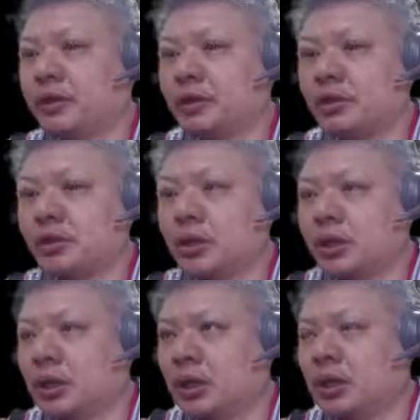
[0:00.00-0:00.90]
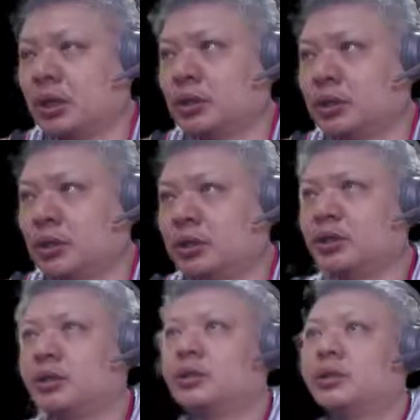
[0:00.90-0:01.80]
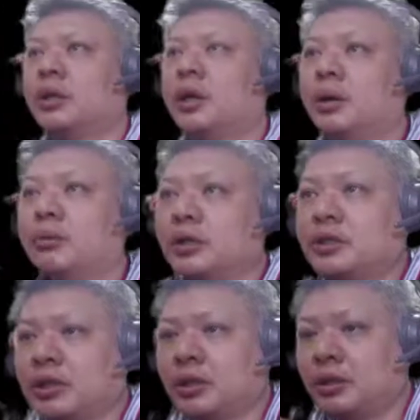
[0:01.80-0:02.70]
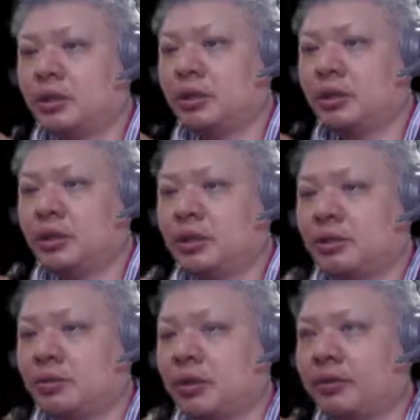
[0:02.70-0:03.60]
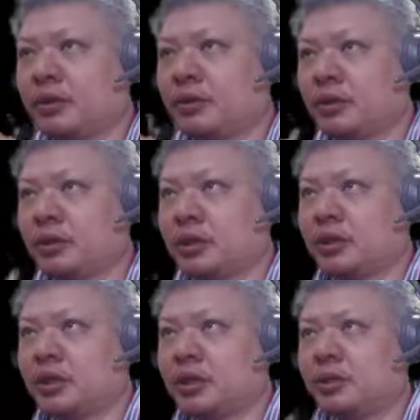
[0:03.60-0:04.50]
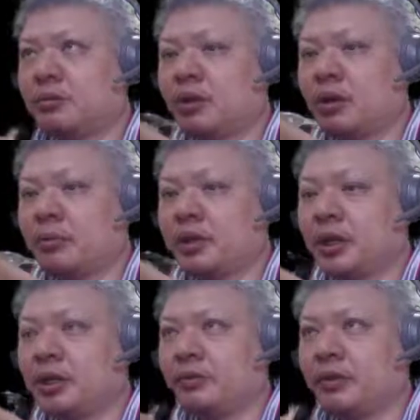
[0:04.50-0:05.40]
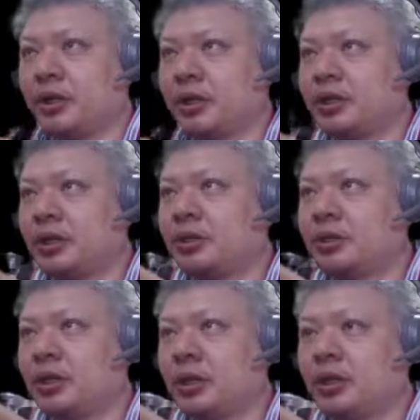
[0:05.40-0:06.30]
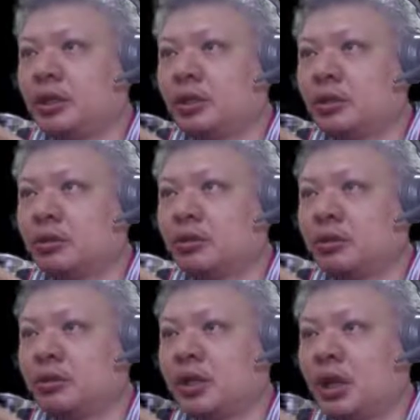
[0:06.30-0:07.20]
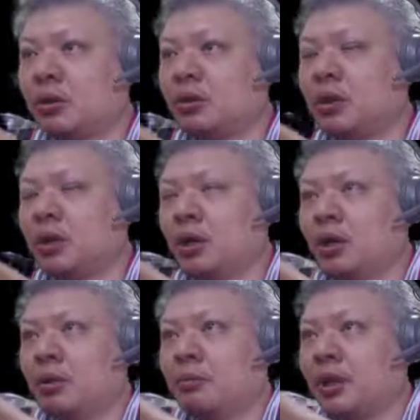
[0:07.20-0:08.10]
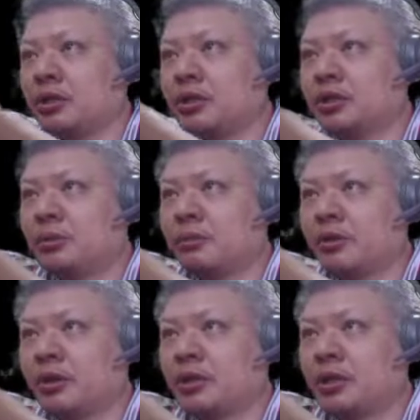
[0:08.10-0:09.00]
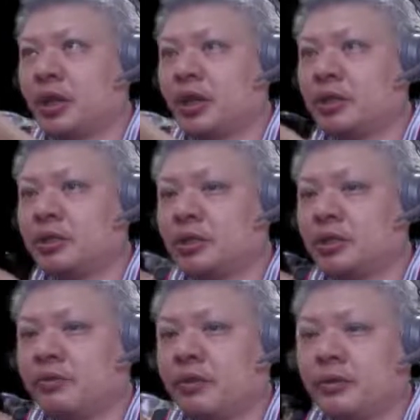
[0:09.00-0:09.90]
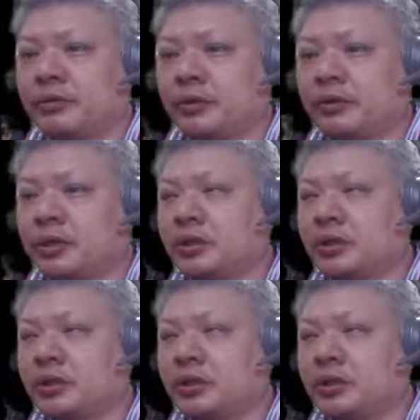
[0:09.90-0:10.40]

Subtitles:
So this is this is one of the slightly more complicated variations, and it also shows how much the same direction cannons has evolved over the centuries.